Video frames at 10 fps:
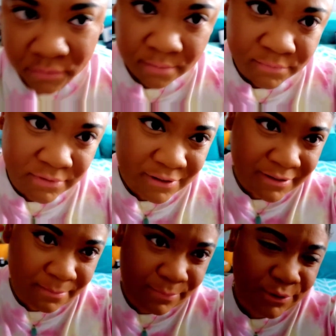I'm
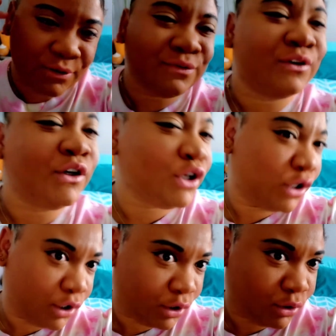such a beautiful
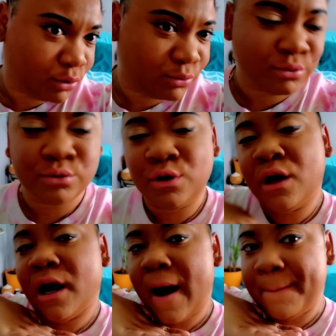girl.
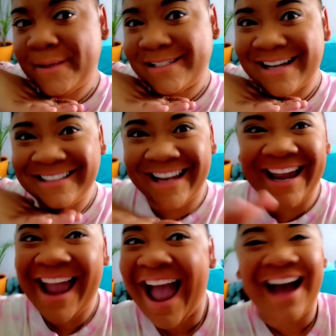Happy
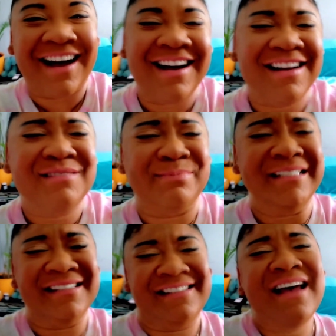Sunday,
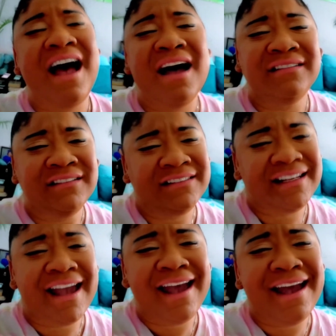happy
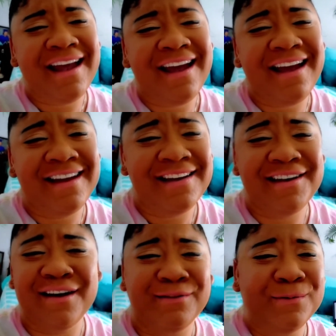
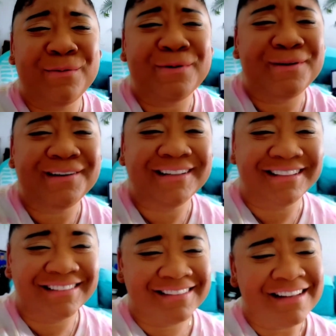Sunday, everyone.
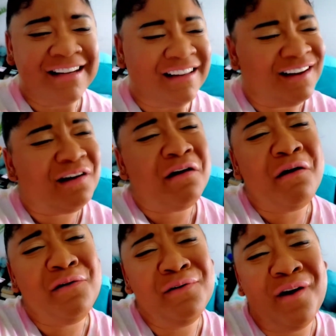
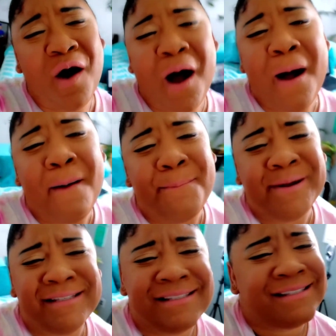Oh,
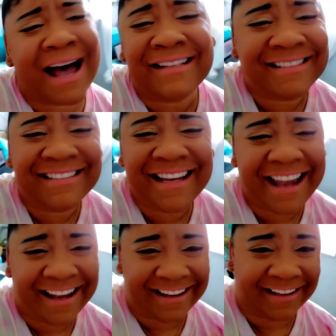happy
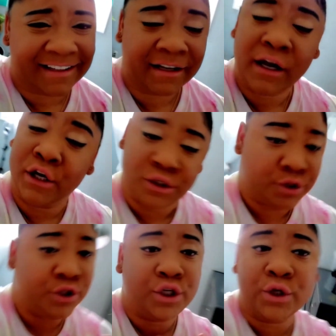Sunday
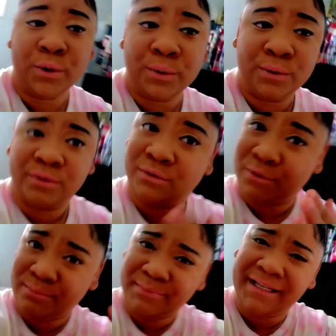to you,
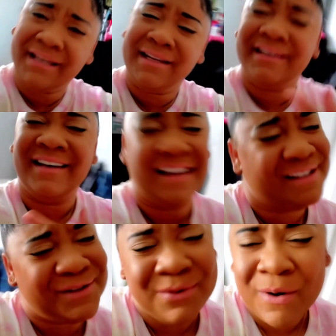to me,
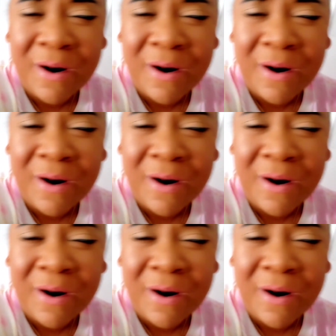to